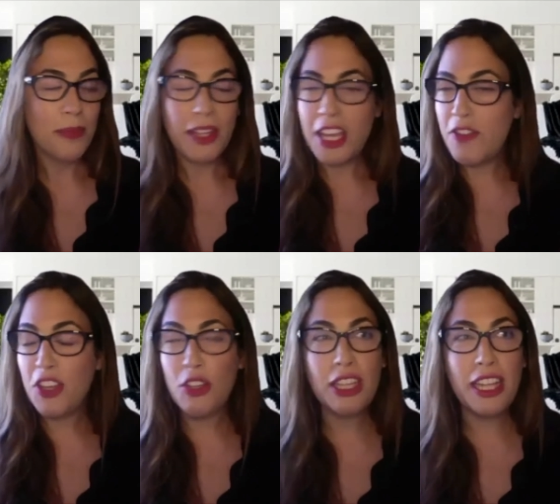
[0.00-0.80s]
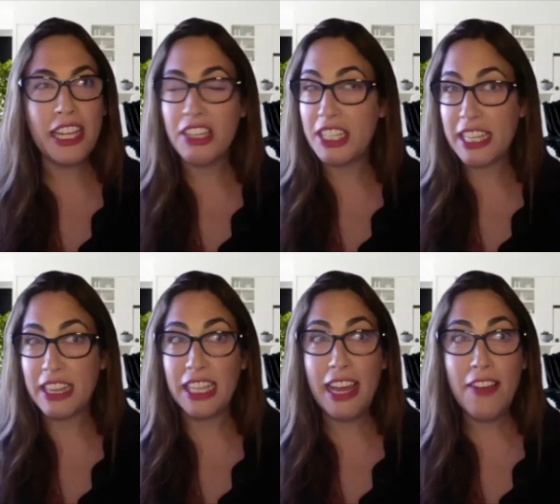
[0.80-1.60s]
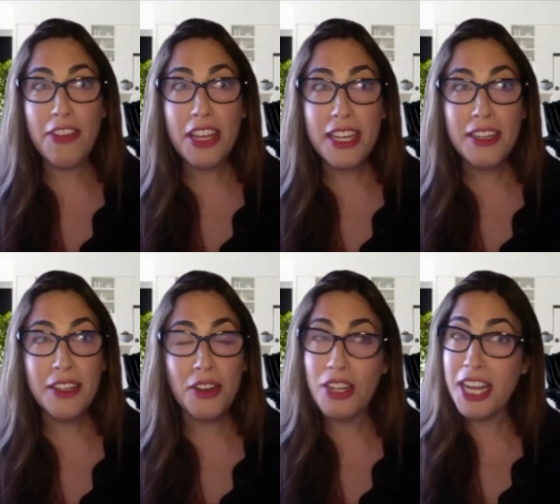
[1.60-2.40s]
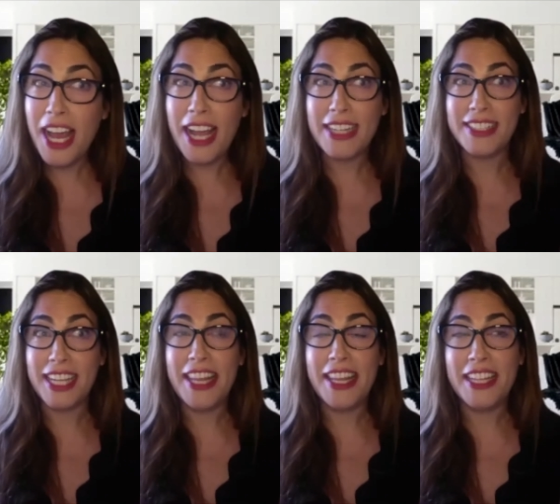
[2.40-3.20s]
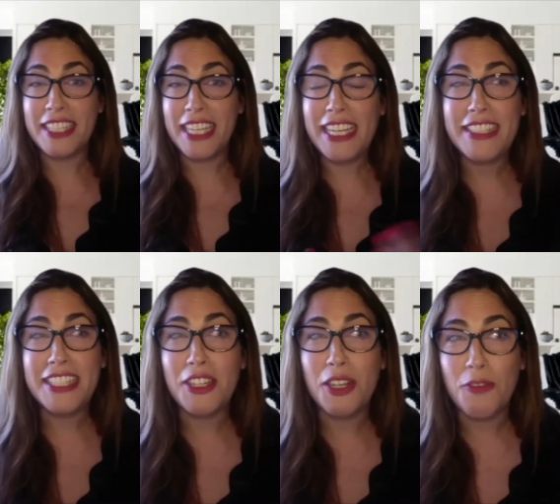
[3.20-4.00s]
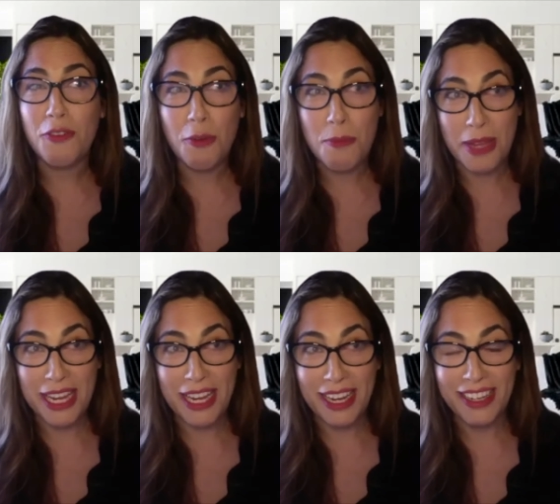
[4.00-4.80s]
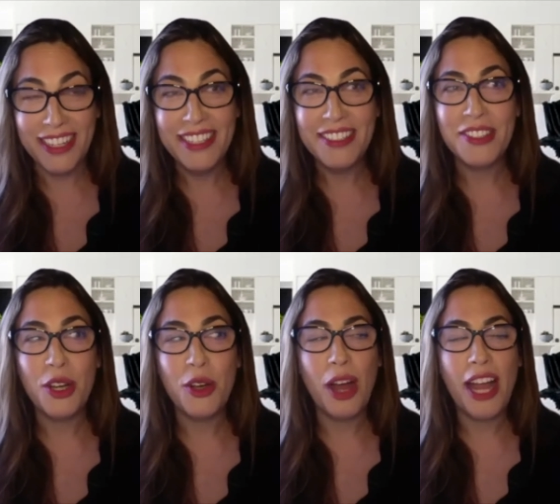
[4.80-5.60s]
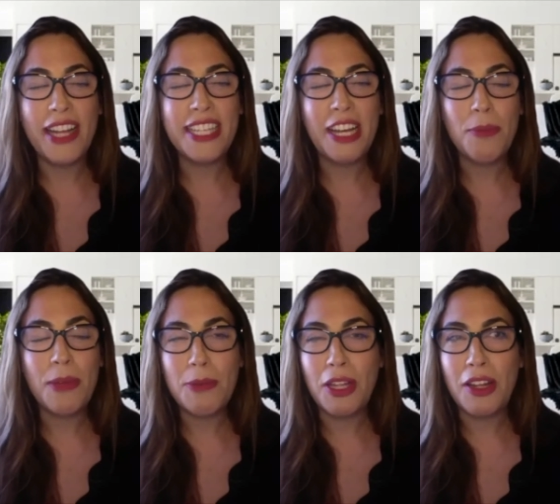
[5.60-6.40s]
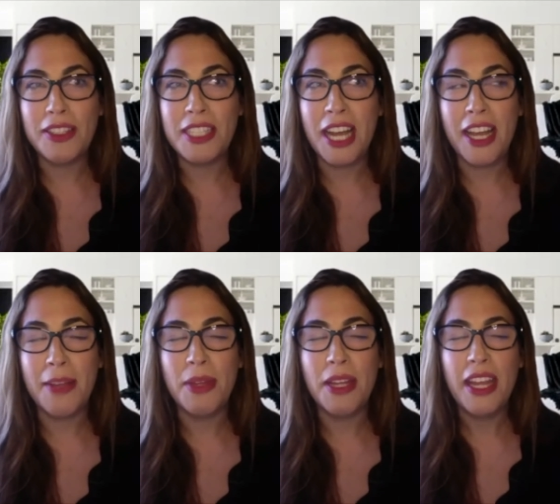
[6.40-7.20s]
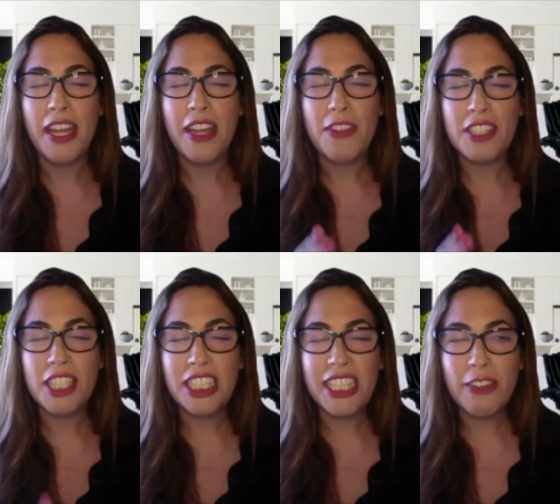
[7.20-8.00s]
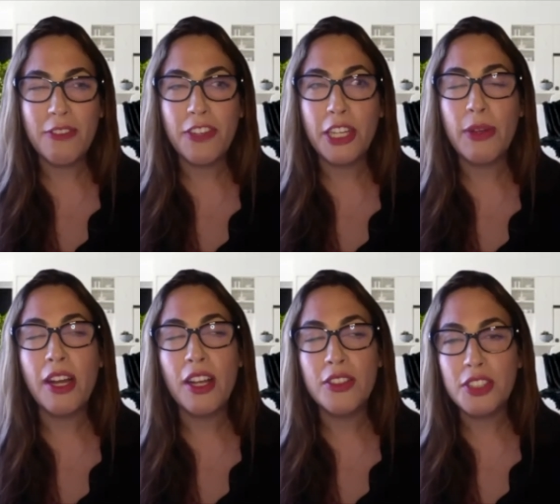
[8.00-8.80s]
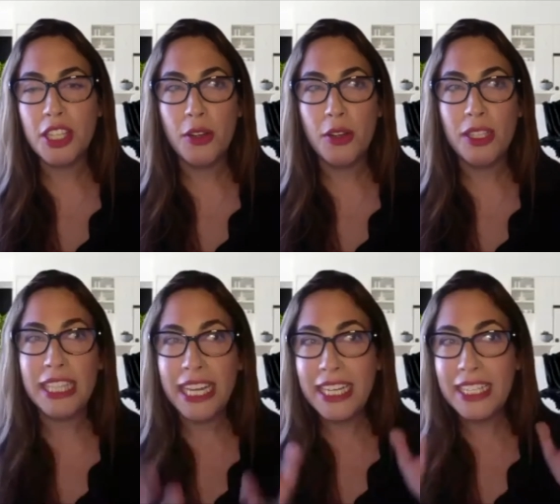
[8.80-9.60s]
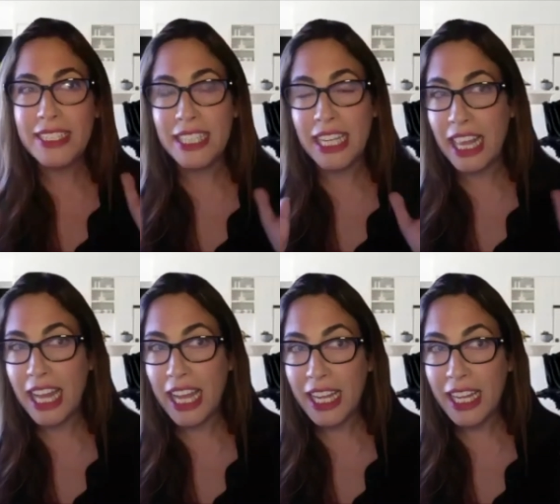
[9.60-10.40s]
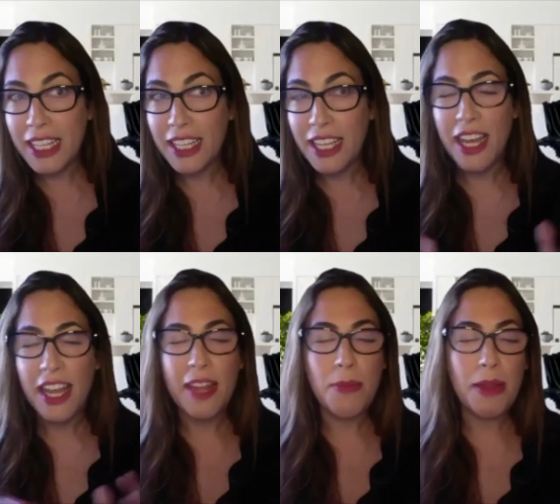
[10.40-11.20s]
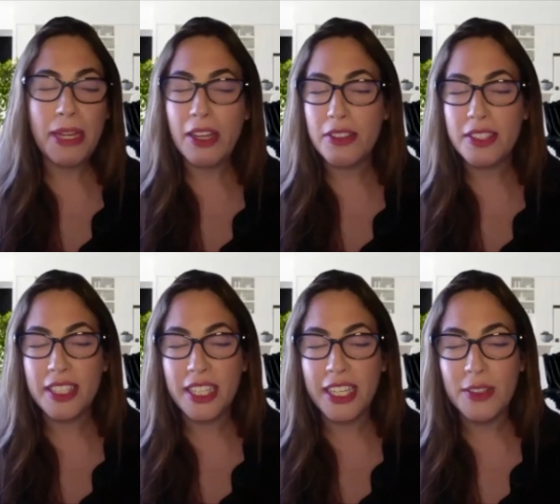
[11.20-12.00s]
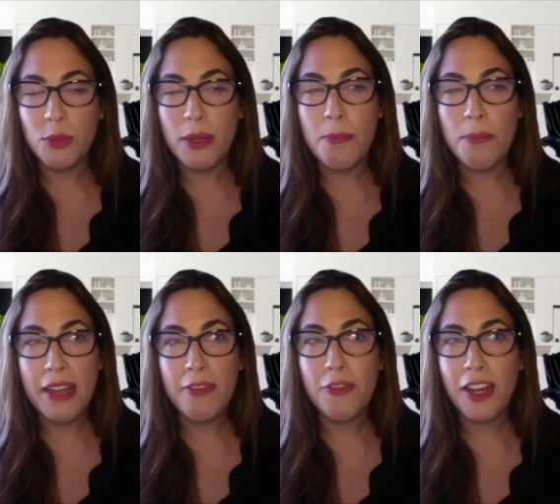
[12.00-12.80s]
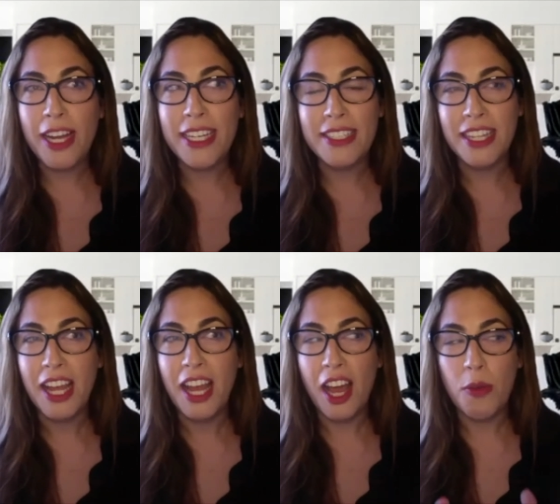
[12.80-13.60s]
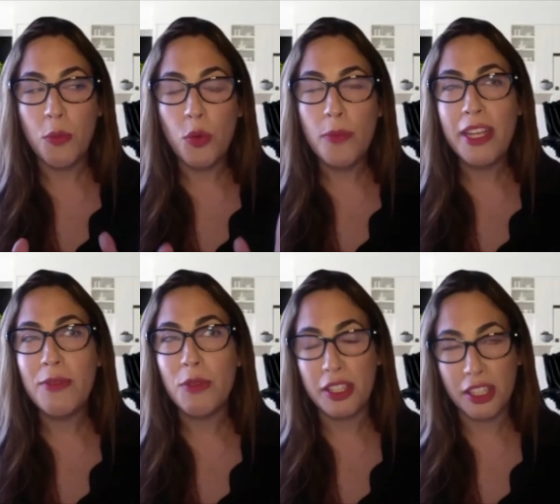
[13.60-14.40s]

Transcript: if you you're going to either love it or not, and that's easier for me. So I tell people all the time if it's clear for you, and also ladies in LA and maybe other cities, when men find a woman with